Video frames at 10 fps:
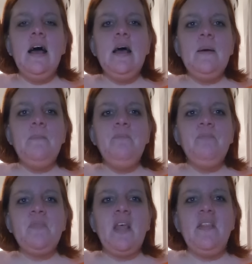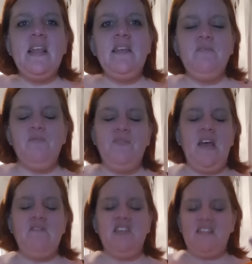And then
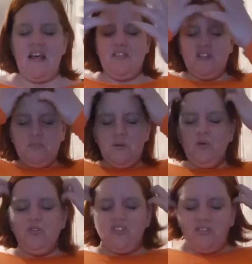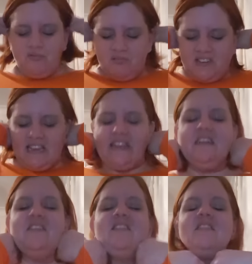various others, but all just
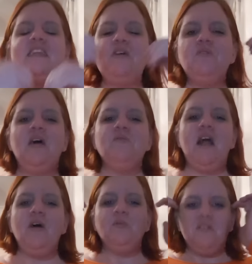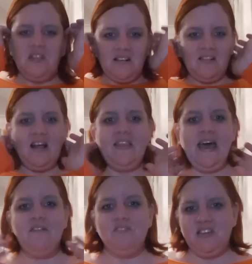ridiculous, no, no, no, and things like
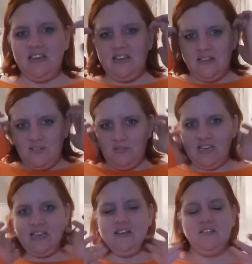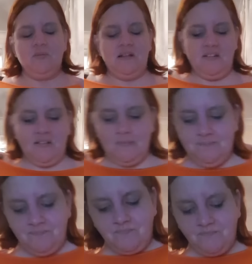that. Ridiculous ones.
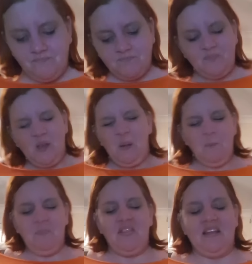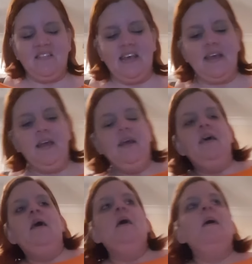pathetic.
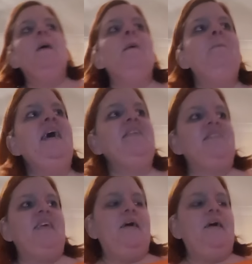But